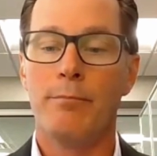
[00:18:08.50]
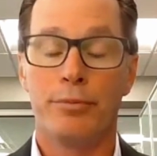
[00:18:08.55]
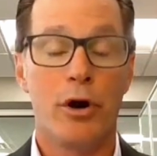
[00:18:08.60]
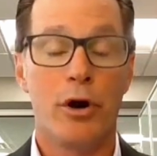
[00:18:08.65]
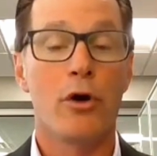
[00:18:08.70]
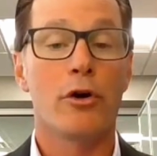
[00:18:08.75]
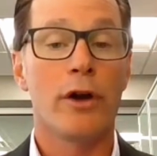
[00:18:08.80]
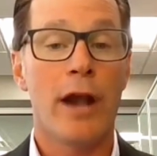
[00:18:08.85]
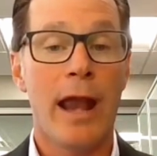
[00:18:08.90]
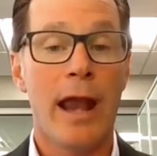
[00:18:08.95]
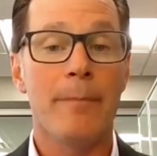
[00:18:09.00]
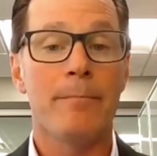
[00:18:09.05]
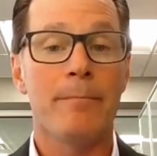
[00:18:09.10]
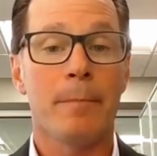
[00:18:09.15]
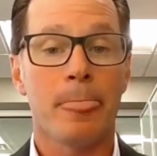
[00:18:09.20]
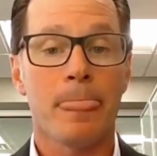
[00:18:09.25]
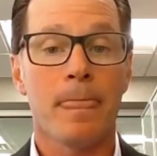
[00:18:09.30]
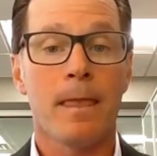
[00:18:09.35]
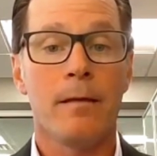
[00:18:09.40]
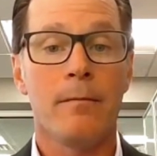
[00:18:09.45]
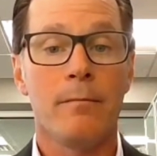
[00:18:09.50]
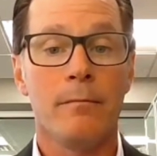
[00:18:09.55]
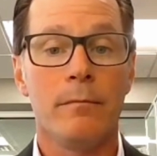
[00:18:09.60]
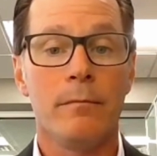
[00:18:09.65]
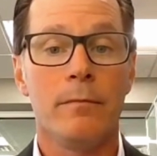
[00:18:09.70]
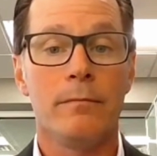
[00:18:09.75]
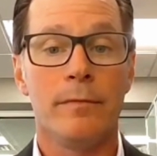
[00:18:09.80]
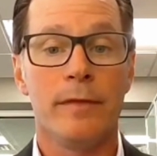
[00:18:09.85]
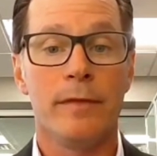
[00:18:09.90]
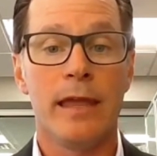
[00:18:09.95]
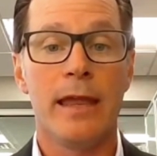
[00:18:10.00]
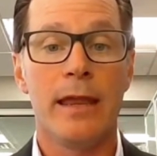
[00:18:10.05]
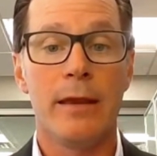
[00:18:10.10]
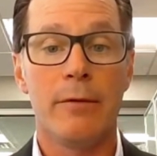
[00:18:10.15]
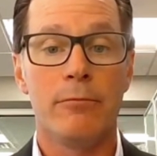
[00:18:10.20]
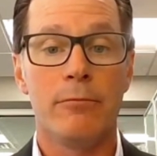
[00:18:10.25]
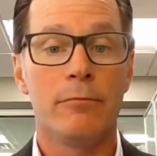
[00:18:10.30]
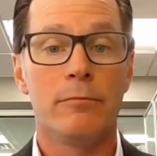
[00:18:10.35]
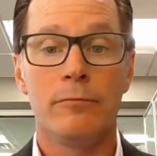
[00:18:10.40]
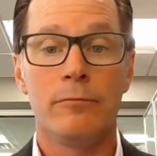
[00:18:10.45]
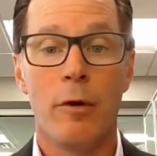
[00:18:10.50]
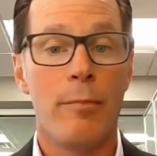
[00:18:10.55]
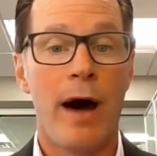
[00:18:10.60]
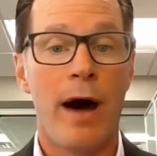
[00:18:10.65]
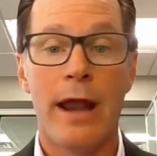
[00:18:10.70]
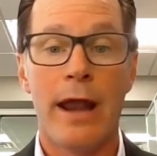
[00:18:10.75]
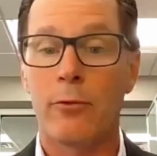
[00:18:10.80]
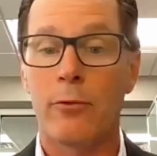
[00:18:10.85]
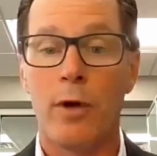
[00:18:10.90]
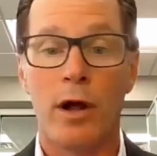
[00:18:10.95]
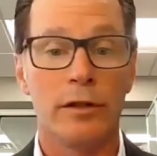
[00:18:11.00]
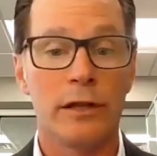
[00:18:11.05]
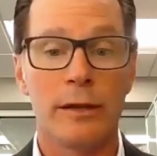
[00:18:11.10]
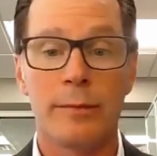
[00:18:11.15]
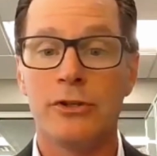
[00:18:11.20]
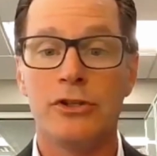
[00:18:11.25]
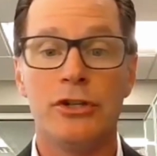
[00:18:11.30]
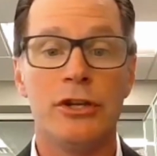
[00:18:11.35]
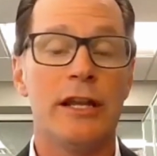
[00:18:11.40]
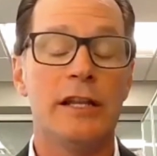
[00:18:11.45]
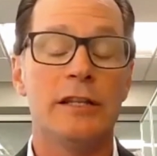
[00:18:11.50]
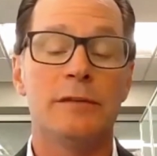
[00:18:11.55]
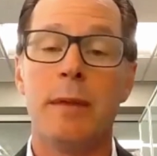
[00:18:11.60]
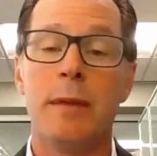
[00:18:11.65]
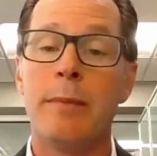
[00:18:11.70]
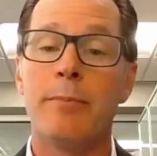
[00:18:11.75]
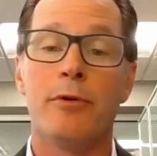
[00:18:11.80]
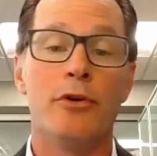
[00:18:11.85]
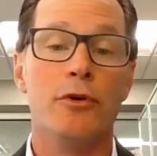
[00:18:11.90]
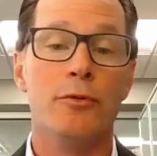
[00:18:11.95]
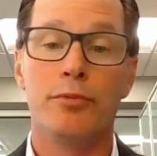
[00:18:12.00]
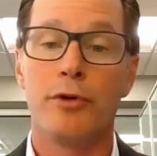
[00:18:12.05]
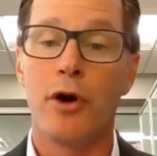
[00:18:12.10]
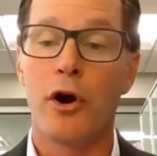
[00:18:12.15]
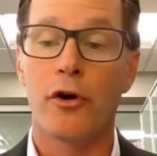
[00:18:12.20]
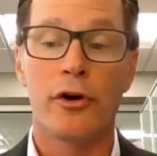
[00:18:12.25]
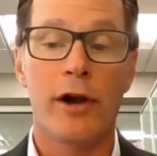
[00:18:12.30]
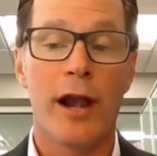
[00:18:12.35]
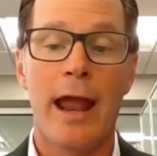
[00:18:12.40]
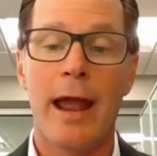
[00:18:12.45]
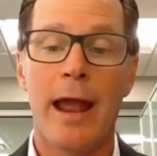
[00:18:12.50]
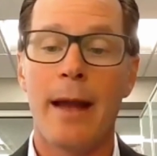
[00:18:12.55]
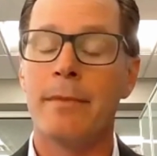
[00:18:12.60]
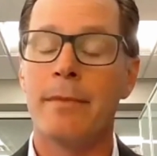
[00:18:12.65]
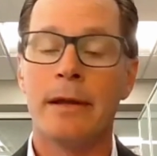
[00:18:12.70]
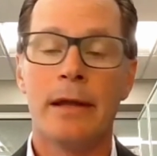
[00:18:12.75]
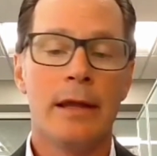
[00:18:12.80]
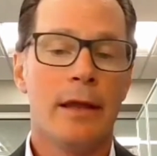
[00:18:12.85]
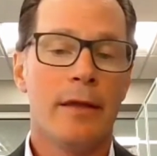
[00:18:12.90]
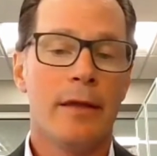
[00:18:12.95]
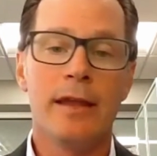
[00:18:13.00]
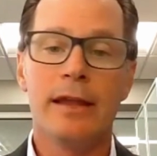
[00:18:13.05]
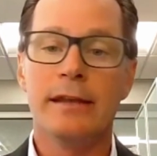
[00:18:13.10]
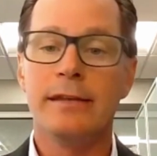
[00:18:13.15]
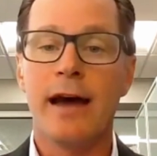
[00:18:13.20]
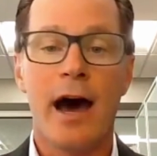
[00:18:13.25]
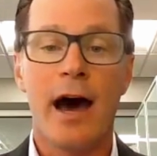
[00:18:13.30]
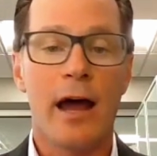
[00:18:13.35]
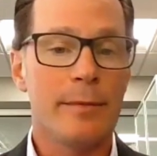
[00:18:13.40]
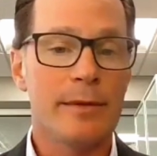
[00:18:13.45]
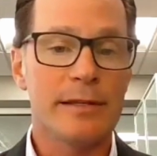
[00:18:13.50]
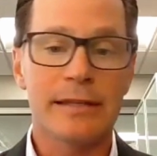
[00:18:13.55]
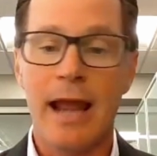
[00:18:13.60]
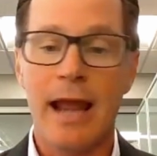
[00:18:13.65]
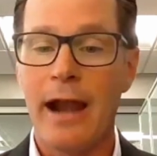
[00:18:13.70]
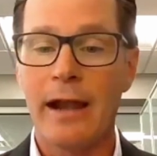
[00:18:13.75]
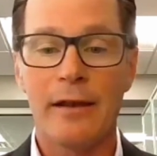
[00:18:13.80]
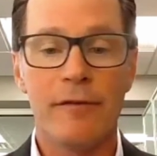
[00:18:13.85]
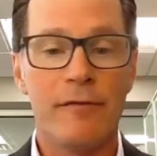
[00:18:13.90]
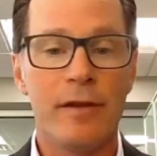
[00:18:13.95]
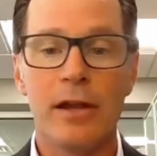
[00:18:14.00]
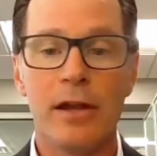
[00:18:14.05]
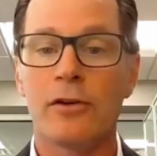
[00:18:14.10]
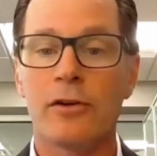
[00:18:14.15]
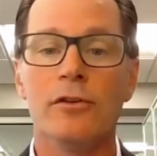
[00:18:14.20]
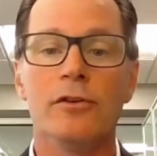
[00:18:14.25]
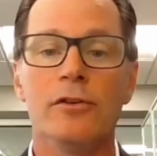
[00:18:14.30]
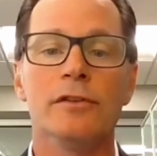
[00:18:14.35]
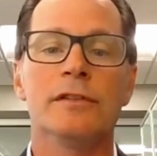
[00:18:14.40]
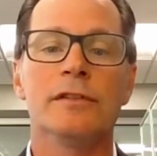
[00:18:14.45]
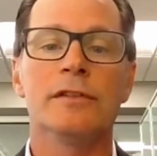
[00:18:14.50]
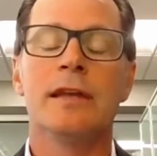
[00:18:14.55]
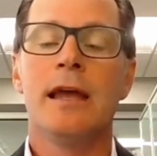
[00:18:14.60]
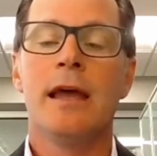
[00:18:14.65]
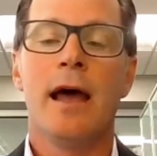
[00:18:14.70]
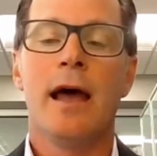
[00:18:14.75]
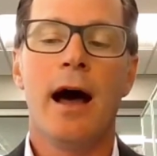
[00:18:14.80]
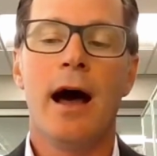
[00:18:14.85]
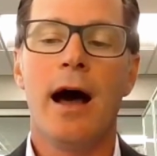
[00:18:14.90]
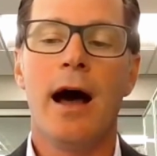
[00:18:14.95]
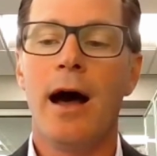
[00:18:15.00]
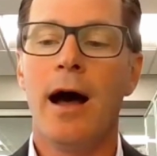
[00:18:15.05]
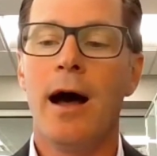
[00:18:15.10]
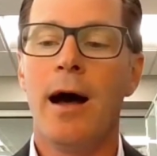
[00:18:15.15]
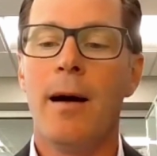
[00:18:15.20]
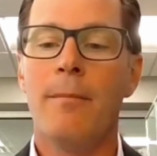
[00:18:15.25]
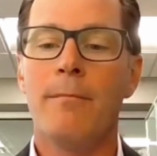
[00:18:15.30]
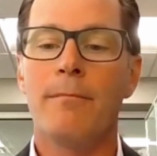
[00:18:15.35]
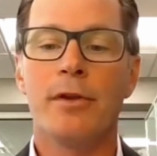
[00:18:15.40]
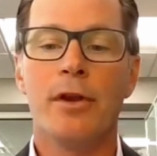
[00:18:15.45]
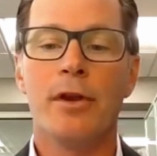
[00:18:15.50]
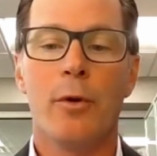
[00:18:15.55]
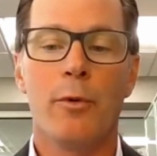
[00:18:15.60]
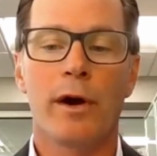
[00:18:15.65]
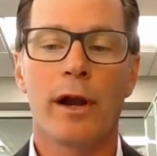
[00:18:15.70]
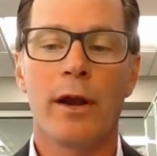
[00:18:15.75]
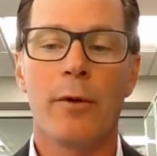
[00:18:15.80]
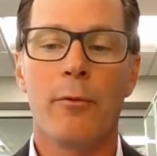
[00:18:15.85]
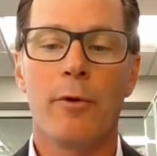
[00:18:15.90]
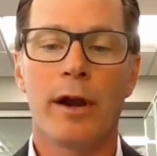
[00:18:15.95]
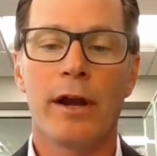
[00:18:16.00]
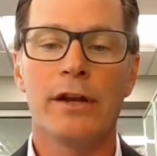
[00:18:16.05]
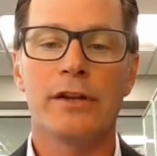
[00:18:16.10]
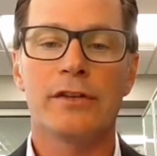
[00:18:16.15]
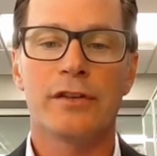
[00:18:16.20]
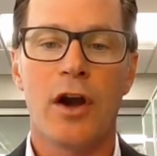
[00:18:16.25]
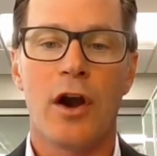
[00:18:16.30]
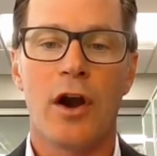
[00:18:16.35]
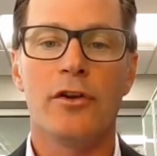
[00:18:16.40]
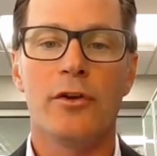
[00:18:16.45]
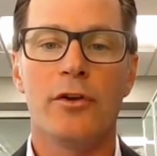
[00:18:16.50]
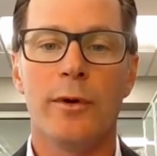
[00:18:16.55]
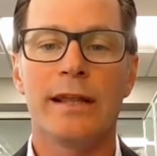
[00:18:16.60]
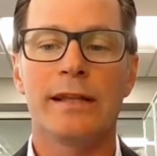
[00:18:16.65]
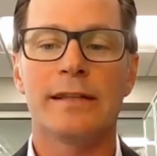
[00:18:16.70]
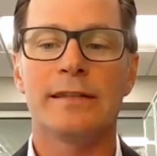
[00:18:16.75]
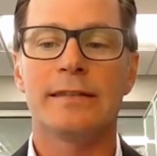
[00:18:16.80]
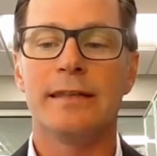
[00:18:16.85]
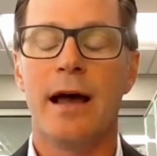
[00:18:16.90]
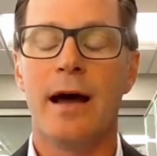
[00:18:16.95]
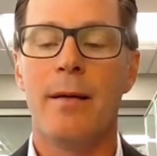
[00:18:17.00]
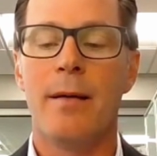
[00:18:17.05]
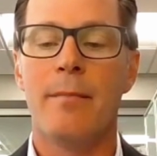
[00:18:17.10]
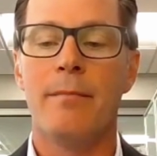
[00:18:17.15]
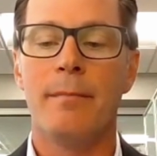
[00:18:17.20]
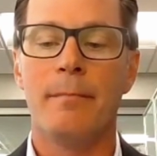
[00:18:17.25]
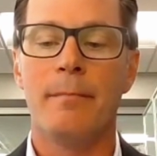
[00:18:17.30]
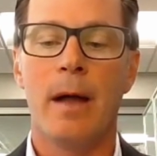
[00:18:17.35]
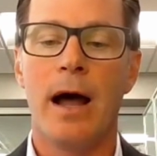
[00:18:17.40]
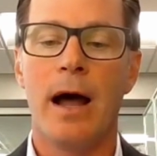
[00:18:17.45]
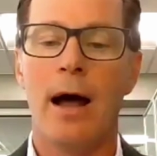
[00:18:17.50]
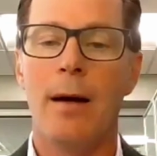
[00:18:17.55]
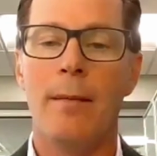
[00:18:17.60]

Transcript: program the robotic welding machines, people who program the autonomous guided vehicles. We're going to start doing some